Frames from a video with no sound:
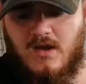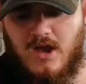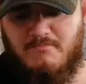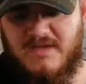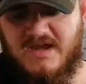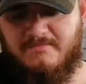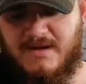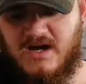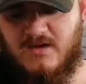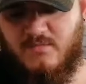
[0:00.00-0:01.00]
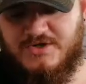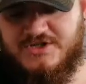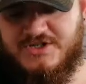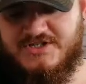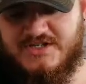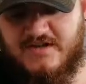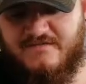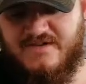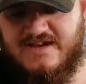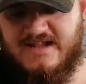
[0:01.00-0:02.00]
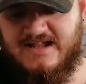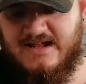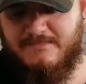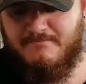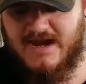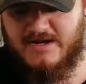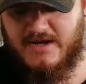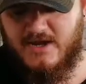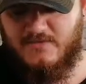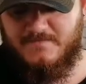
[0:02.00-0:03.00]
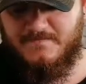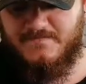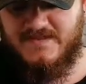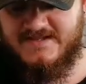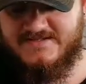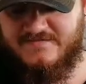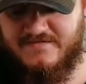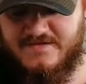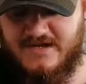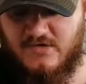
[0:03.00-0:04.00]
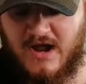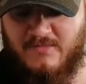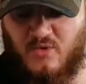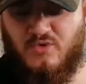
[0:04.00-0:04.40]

a beard balm, which is vanilla and mango. It's 15 gram or